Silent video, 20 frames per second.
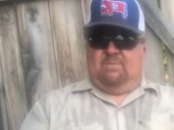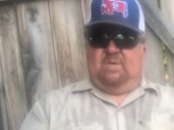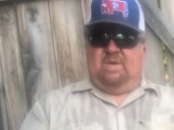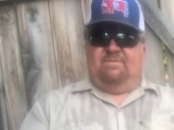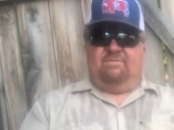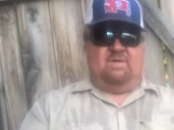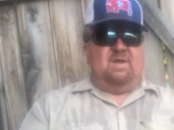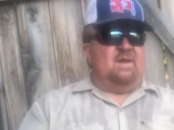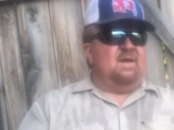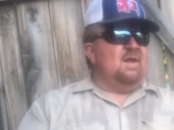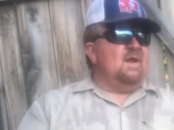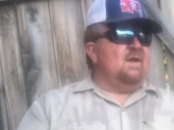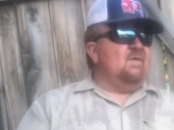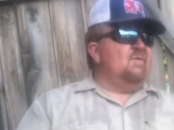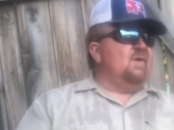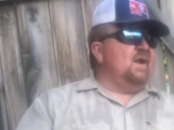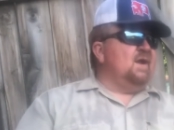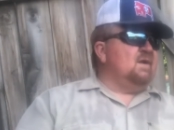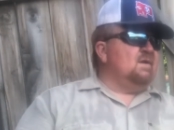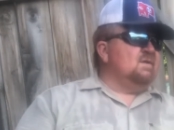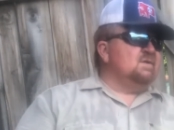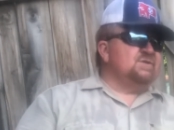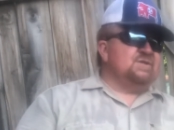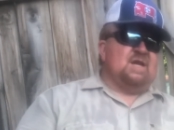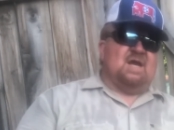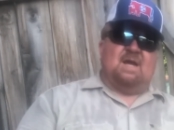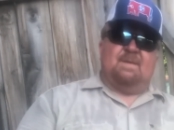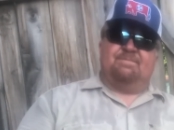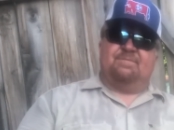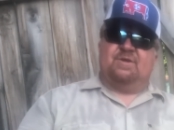We've done our regular
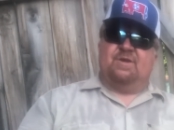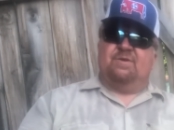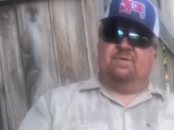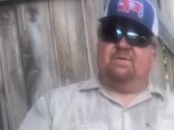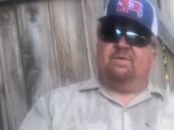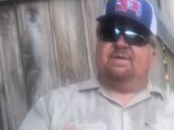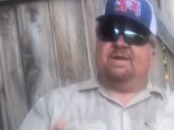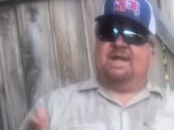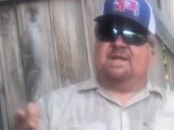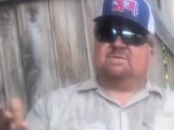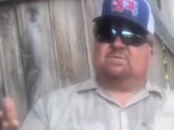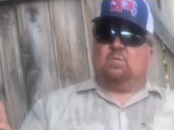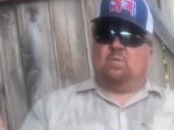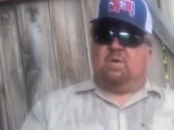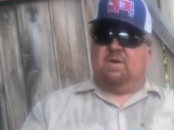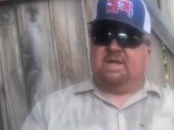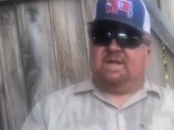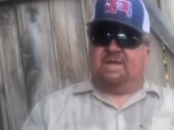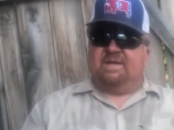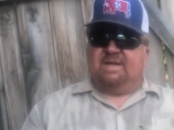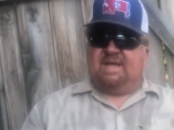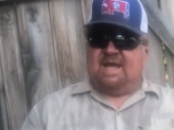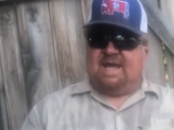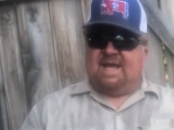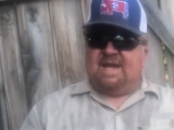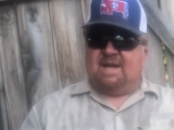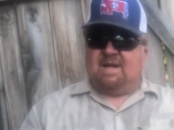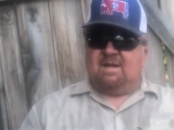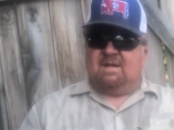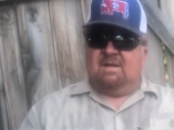job too, and that's working
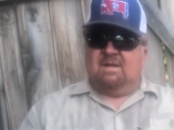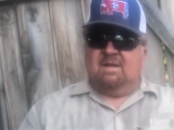cattle,